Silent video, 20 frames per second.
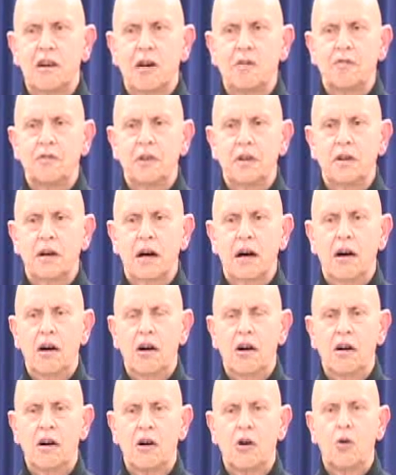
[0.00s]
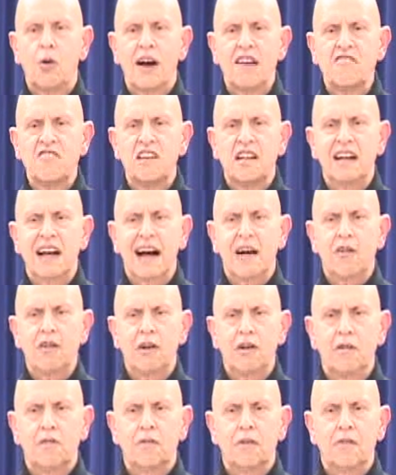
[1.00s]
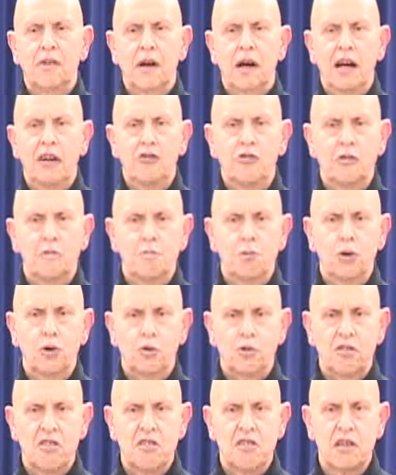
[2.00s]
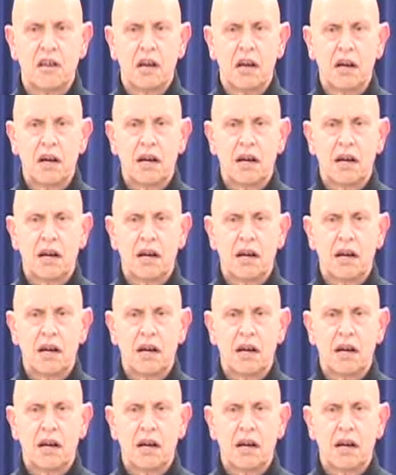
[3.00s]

of her quasi-narrative of 100 Boots.